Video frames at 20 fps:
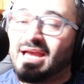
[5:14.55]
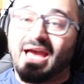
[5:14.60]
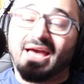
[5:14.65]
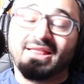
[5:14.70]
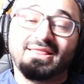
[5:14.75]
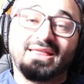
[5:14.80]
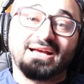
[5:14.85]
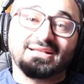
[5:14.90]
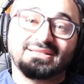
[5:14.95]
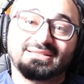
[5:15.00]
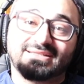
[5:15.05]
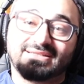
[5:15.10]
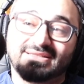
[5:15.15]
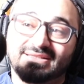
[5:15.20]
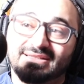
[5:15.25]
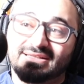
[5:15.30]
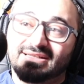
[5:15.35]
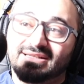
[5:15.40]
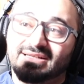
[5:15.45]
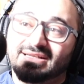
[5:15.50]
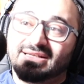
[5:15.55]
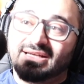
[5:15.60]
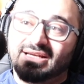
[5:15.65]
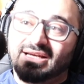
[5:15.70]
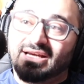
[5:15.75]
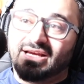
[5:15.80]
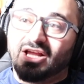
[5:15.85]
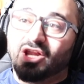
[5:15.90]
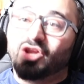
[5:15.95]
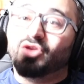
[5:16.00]
And that's
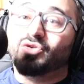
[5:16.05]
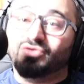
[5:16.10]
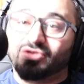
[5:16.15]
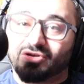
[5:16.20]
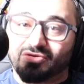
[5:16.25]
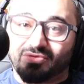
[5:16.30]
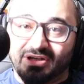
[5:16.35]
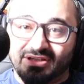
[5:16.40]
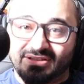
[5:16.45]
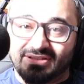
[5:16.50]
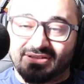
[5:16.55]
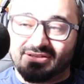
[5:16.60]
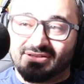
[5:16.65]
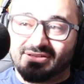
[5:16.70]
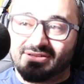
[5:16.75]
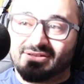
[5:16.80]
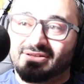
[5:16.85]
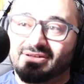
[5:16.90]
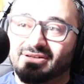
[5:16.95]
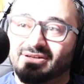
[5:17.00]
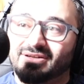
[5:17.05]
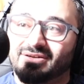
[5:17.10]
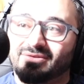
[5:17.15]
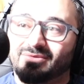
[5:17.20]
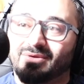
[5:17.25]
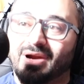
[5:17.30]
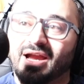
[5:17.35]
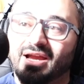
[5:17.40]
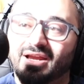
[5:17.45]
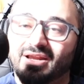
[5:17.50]
ludicrous,
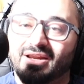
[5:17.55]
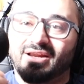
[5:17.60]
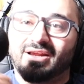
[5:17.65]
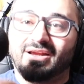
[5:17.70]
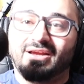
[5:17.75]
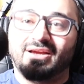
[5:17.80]
right?